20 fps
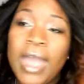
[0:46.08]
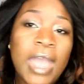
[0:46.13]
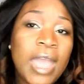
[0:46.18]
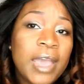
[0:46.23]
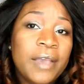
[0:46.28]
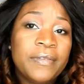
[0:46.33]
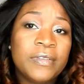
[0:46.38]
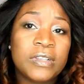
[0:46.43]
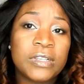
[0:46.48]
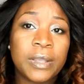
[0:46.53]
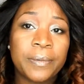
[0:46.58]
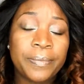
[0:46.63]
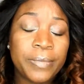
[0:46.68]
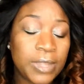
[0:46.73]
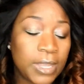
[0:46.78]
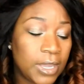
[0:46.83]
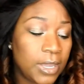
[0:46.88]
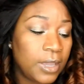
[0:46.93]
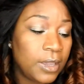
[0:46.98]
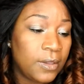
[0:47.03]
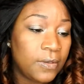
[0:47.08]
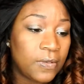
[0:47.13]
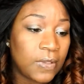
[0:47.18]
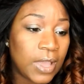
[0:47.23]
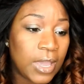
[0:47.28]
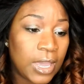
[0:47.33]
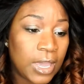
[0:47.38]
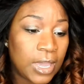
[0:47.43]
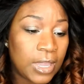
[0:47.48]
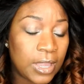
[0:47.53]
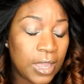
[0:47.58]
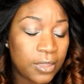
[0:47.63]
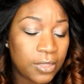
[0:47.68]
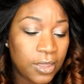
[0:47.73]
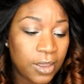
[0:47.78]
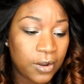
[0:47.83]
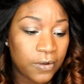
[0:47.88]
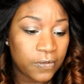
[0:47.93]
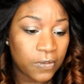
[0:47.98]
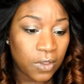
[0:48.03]
have some things, and
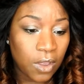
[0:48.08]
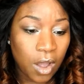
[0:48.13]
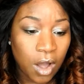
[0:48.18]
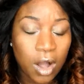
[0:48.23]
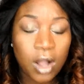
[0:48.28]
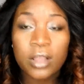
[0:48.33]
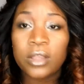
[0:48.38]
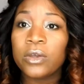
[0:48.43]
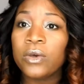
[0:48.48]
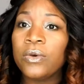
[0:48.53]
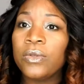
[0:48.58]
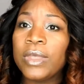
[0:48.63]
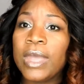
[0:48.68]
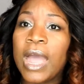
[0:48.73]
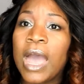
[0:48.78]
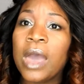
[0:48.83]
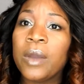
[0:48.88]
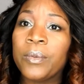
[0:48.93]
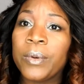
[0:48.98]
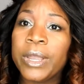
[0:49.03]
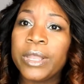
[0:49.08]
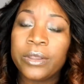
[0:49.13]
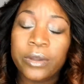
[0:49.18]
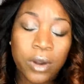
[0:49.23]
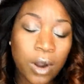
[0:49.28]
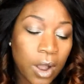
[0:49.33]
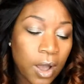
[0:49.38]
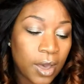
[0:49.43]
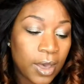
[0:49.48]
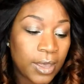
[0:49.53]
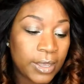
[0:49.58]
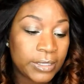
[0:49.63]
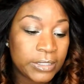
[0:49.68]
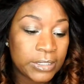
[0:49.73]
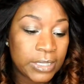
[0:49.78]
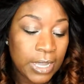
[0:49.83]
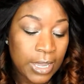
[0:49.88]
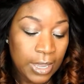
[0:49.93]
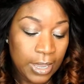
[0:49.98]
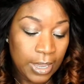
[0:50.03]
there's an article that I ran
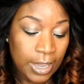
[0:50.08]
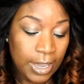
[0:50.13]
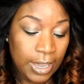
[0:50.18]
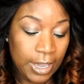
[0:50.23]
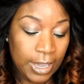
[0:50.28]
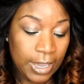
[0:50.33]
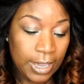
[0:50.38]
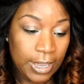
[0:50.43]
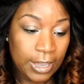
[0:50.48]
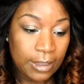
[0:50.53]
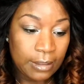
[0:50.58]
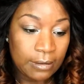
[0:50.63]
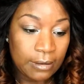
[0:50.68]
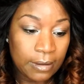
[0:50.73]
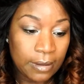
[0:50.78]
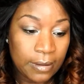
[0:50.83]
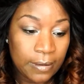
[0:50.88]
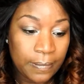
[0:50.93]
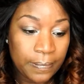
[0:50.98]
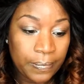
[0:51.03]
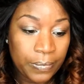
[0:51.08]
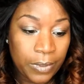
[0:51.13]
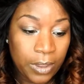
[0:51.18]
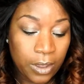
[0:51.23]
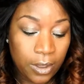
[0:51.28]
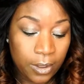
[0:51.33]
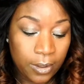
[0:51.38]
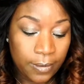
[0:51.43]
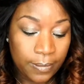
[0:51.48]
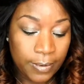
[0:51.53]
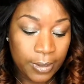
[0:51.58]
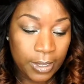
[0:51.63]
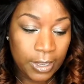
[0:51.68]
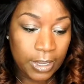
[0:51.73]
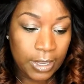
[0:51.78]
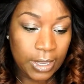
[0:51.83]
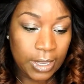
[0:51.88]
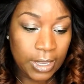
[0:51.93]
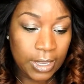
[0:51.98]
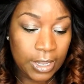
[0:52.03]
across, and it
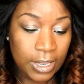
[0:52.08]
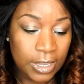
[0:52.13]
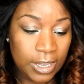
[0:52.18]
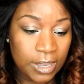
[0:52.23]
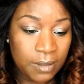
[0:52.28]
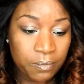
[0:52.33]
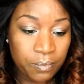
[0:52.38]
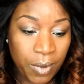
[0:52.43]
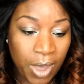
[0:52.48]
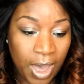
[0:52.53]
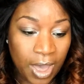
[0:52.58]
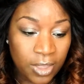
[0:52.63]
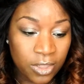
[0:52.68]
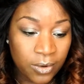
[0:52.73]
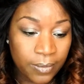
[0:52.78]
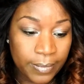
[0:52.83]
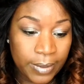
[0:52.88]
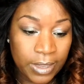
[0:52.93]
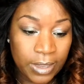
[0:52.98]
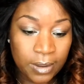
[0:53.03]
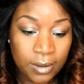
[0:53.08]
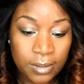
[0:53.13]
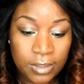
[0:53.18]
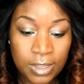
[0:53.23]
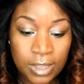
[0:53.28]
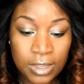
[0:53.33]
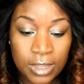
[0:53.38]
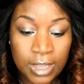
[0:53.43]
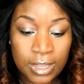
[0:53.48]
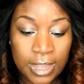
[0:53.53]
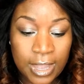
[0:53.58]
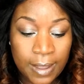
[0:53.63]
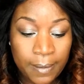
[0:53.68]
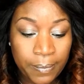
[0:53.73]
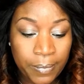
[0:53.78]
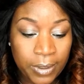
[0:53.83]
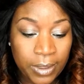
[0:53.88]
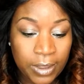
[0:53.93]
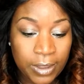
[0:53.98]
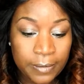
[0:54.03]
didn't bother me or anything like that,
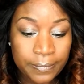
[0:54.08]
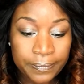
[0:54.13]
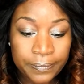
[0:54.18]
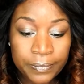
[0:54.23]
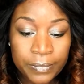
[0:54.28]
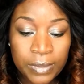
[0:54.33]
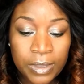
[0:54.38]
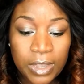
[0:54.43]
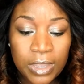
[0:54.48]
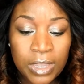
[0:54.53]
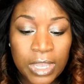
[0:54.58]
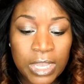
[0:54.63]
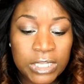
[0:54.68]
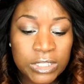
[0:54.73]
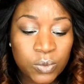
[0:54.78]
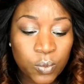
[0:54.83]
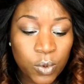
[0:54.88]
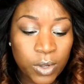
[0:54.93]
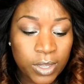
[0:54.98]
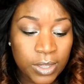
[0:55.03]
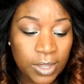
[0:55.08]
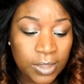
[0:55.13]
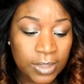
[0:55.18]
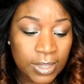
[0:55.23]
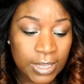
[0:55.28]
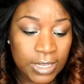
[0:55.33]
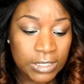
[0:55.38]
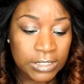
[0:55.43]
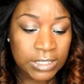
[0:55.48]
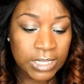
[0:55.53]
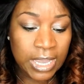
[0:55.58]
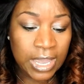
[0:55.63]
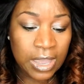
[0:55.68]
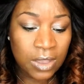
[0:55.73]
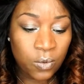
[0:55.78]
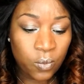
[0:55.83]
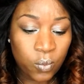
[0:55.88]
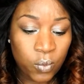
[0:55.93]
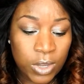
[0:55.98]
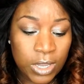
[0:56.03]
but it's one of the things
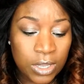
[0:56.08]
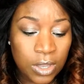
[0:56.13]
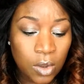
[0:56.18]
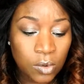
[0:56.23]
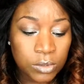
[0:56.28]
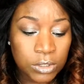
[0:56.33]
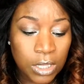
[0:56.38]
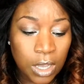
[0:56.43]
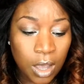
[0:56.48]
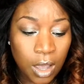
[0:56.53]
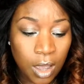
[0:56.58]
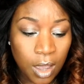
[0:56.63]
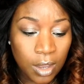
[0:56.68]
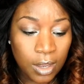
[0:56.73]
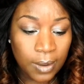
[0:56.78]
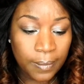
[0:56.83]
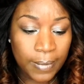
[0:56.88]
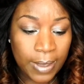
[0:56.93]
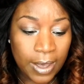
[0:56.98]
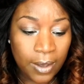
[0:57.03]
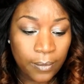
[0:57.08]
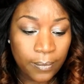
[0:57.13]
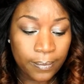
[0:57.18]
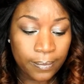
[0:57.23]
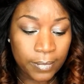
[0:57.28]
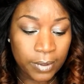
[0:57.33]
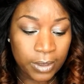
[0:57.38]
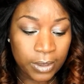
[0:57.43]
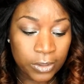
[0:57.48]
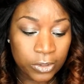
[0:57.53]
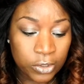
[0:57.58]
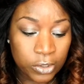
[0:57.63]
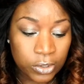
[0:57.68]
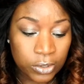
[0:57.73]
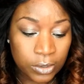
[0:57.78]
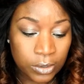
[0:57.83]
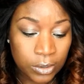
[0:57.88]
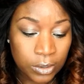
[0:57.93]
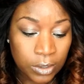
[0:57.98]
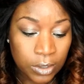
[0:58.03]
that we don't talk about
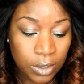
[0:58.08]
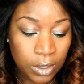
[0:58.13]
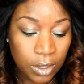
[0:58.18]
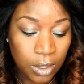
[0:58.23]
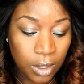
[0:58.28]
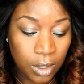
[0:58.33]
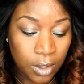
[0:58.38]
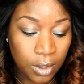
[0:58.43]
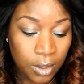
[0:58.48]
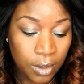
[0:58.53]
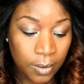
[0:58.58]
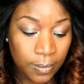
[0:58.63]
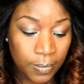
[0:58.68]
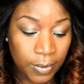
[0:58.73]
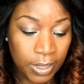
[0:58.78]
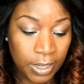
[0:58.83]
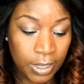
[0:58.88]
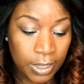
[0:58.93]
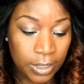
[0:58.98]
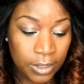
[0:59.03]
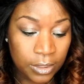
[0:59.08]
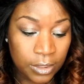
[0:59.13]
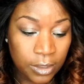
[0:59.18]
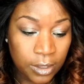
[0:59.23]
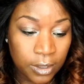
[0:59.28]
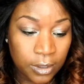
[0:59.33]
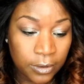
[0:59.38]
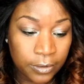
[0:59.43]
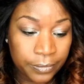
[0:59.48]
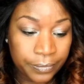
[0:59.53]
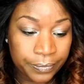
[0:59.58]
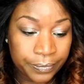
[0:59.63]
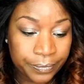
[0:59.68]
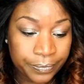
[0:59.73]
much in the,